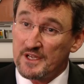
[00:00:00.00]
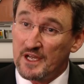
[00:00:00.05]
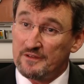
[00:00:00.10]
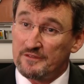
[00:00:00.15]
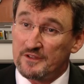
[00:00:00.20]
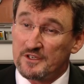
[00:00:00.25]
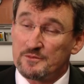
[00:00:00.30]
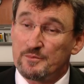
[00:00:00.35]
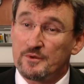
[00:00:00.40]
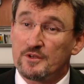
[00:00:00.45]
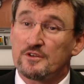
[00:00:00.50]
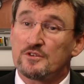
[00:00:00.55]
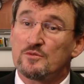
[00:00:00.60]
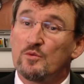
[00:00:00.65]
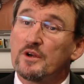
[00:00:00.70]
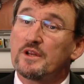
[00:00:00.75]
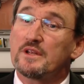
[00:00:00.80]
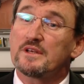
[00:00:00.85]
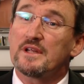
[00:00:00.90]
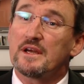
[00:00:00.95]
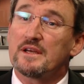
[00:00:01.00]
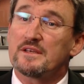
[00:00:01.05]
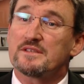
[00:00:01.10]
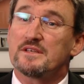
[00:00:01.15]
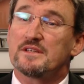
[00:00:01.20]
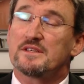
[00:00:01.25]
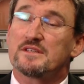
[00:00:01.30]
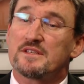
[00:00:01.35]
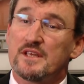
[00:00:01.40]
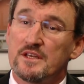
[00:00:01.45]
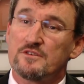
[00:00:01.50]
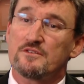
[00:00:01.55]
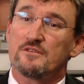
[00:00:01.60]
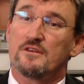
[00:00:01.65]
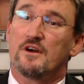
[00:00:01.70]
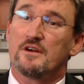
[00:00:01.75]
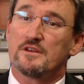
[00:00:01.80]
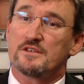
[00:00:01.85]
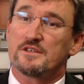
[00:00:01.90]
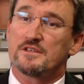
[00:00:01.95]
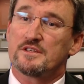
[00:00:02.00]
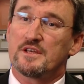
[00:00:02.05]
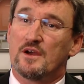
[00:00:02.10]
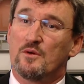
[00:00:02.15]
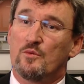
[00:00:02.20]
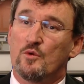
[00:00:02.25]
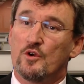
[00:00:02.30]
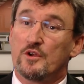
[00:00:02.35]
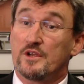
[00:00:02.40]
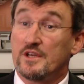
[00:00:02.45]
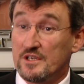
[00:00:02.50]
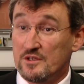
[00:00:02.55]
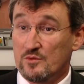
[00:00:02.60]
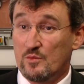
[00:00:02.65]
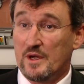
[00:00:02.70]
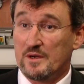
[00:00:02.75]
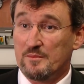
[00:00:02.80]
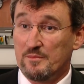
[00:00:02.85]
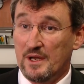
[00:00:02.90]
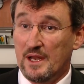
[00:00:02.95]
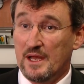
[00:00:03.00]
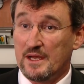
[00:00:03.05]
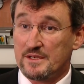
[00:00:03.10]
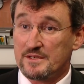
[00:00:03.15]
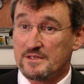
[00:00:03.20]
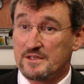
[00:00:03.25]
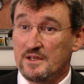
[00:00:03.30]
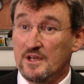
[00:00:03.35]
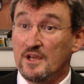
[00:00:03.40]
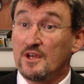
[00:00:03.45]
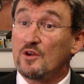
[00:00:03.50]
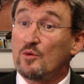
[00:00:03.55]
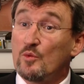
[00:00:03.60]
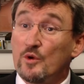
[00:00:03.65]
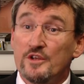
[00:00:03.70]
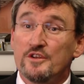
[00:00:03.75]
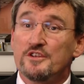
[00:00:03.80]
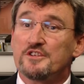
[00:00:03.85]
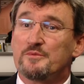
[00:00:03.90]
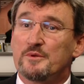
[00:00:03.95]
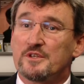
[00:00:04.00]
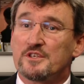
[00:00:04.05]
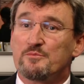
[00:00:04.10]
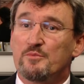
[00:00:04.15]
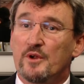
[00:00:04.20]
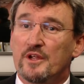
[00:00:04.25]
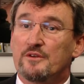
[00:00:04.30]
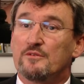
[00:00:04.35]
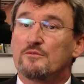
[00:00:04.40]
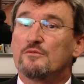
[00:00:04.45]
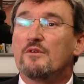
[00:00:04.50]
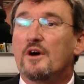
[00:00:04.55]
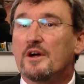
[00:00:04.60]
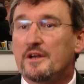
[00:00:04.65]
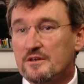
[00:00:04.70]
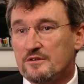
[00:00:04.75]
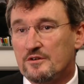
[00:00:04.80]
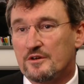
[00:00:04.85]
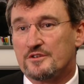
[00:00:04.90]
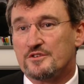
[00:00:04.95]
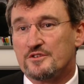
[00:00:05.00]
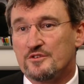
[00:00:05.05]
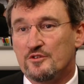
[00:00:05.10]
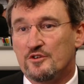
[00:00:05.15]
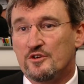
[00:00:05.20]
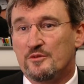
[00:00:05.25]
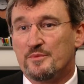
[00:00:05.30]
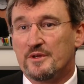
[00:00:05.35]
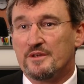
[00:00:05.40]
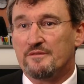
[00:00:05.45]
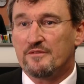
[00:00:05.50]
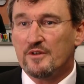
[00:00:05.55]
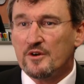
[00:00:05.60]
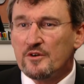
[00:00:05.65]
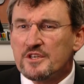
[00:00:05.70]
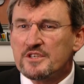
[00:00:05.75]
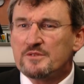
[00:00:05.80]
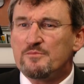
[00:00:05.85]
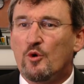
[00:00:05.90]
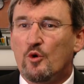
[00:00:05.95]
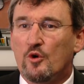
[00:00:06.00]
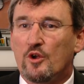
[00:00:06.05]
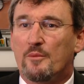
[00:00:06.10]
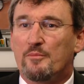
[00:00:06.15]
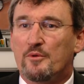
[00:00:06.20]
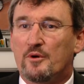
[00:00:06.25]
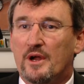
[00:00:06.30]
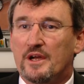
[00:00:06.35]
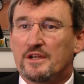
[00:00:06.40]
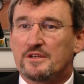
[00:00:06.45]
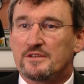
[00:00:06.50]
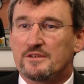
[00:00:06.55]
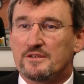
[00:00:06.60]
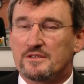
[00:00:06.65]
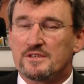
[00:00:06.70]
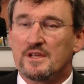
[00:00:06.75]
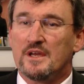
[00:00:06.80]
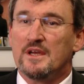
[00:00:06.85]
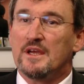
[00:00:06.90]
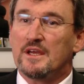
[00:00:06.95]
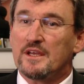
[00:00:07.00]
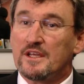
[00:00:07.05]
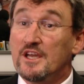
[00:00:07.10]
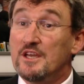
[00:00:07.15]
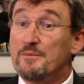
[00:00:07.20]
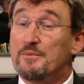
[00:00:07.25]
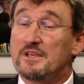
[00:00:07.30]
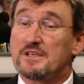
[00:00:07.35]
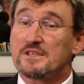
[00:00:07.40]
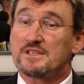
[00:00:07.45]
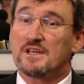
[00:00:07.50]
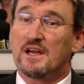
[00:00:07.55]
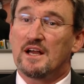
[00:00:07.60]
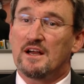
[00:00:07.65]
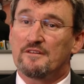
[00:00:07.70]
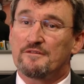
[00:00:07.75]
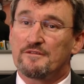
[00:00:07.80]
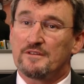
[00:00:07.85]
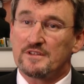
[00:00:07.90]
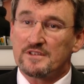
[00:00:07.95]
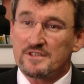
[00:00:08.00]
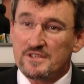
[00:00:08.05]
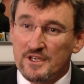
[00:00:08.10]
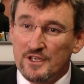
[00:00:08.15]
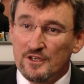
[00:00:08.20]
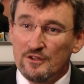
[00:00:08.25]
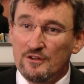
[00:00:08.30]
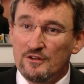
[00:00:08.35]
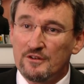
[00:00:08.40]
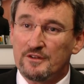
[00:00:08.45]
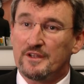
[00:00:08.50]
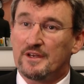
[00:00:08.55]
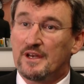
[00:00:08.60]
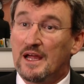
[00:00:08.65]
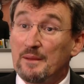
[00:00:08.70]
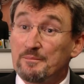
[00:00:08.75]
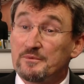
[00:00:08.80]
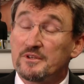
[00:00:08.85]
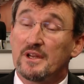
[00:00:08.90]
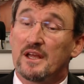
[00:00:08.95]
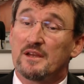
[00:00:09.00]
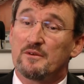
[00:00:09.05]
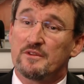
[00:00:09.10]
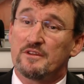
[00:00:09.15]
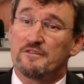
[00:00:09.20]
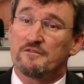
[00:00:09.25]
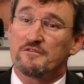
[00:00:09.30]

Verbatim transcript: savings because what it does, it centralises our work into one place. We used to be spread right across Europe in very small operations, keeping staff skilled and up to date with